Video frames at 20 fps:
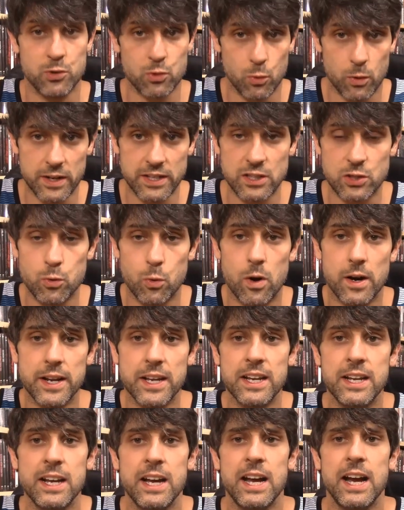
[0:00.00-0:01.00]

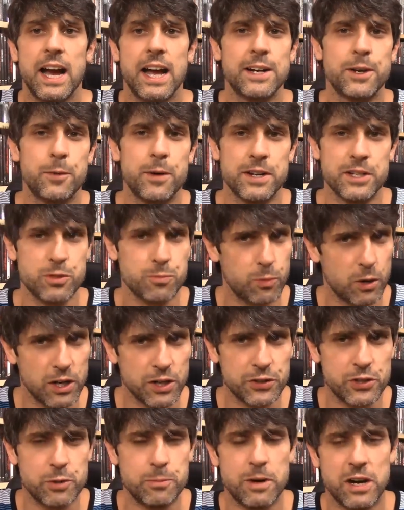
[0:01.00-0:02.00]
2020. I don't want to
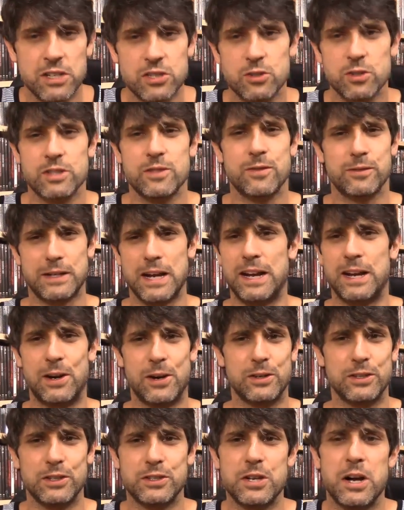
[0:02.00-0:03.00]
spoil too much, so it's kind of
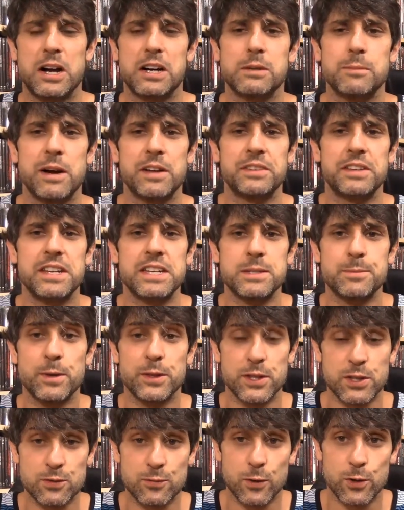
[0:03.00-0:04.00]
hard to talk about these,
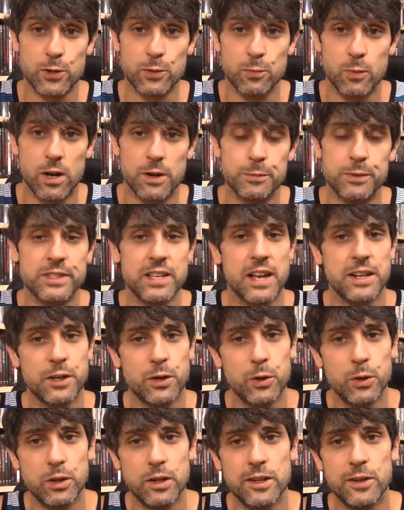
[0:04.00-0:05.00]
but this first one was on
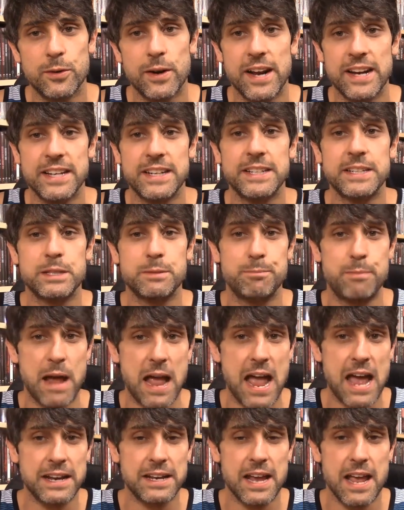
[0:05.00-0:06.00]
Hulu and it is
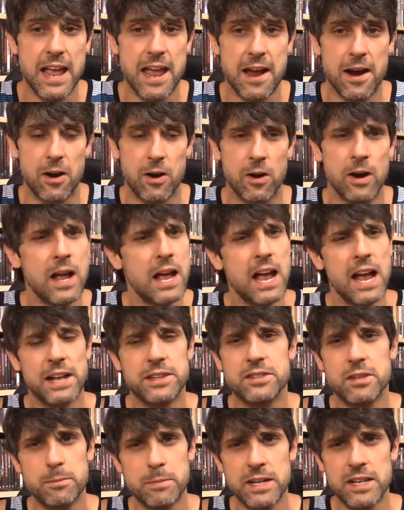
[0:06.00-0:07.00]
Bad Hair.
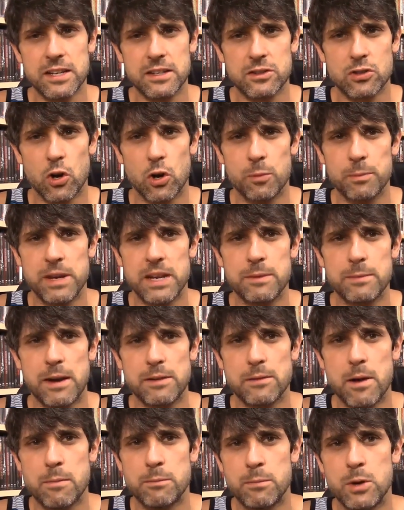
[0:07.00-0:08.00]
And somebody told me,
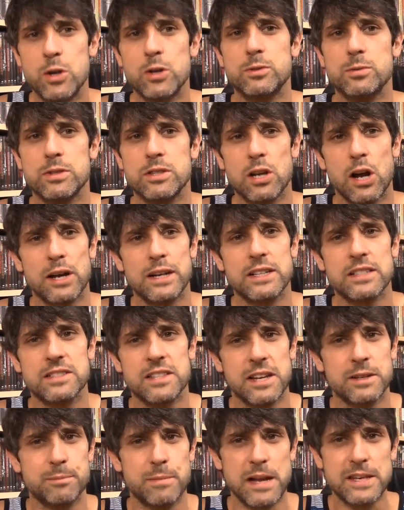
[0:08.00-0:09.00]
my Moodz was talking,
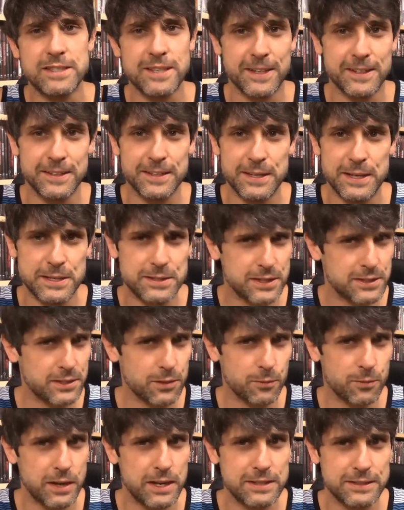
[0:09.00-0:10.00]
said basically, is this
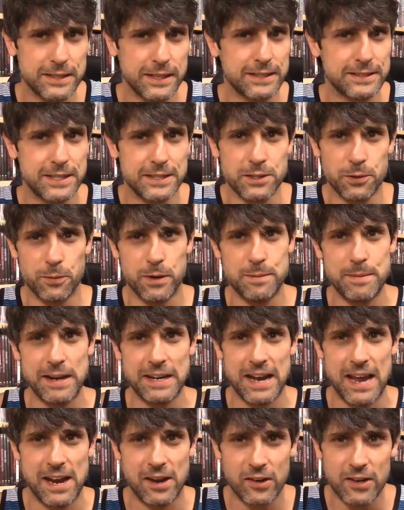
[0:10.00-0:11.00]
a, he's like, is this a
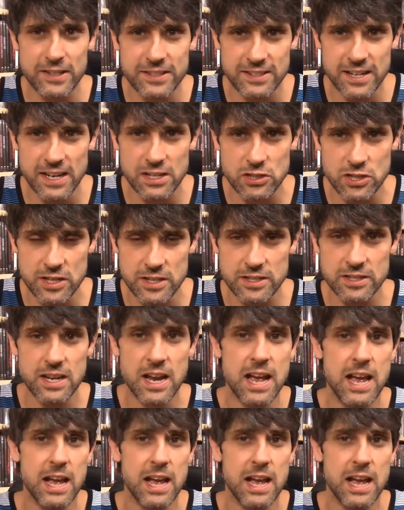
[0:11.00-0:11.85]
remake of Hair Extensions